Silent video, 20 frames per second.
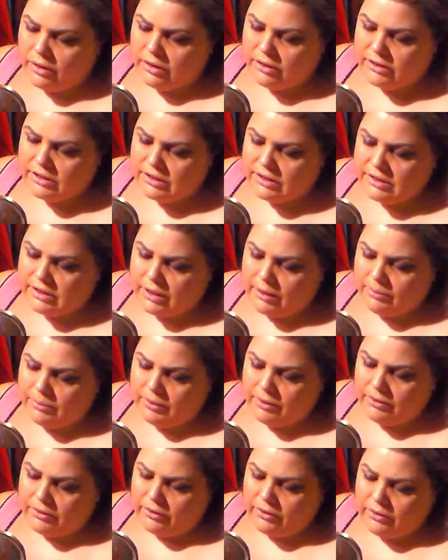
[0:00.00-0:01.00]
and just
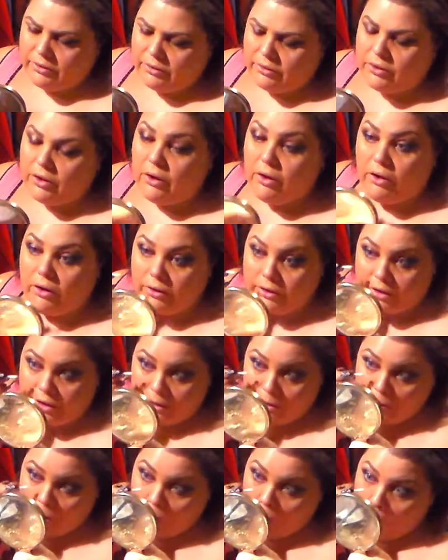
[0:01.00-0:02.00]
dab a little on
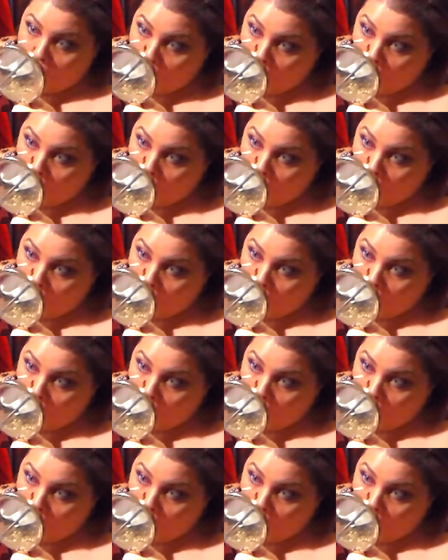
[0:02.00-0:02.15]
it